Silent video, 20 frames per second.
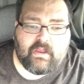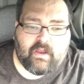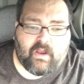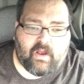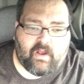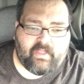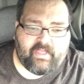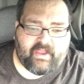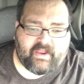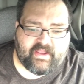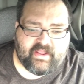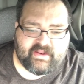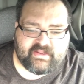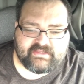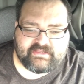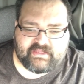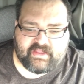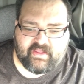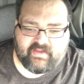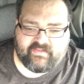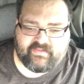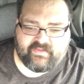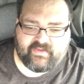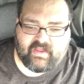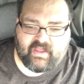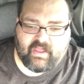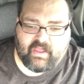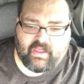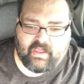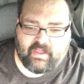all that kind of stuff.
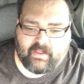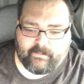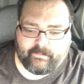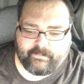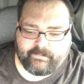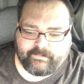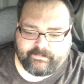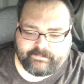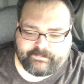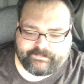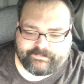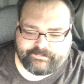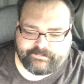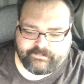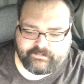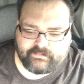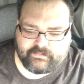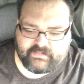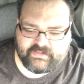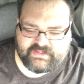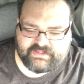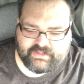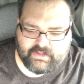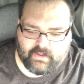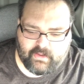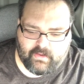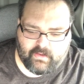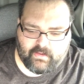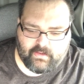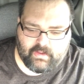
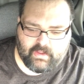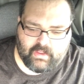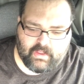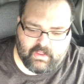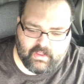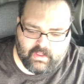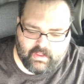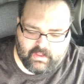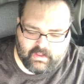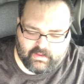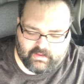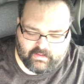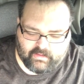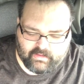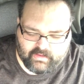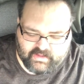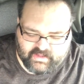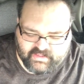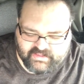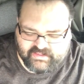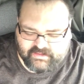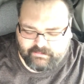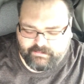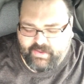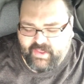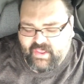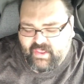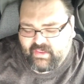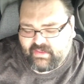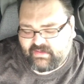So you're going to need some
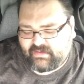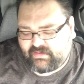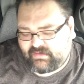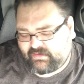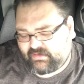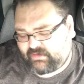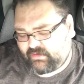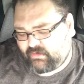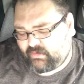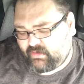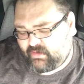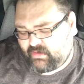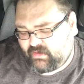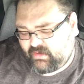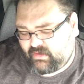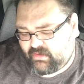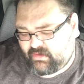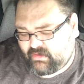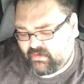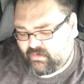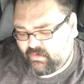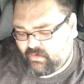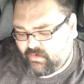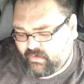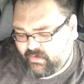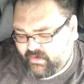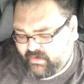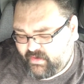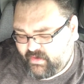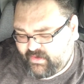pens, you're going to need an
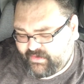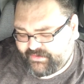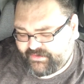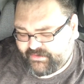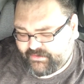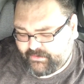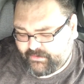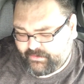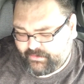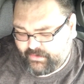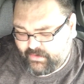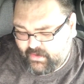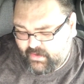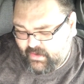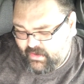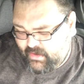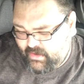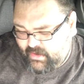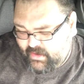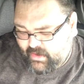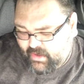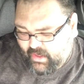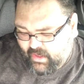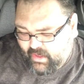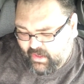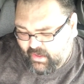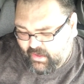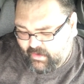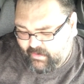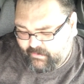organizer,
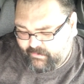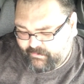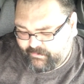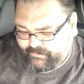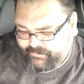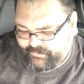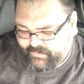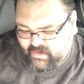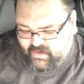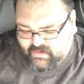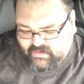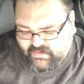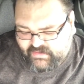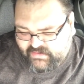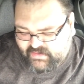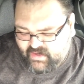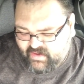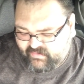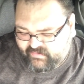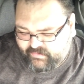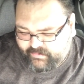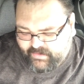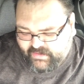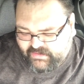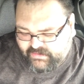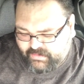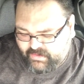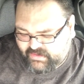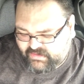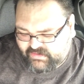and it doesn't have to be
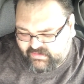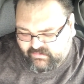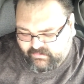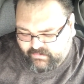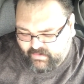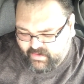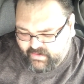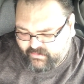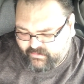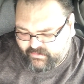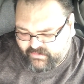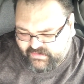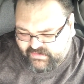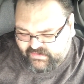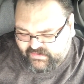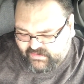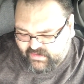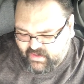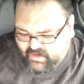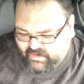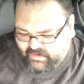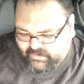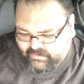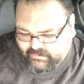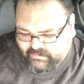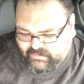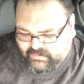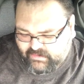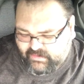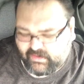expensive. Mine was like
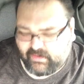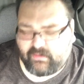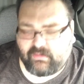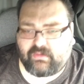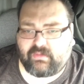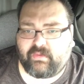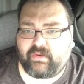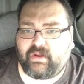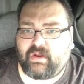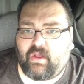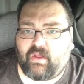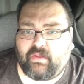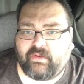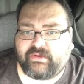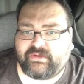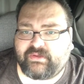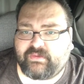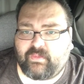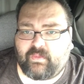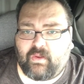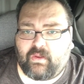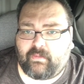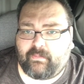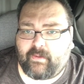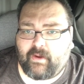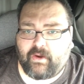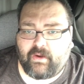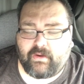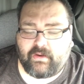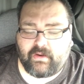$2-3 at
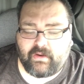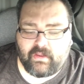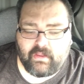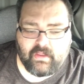Walmart.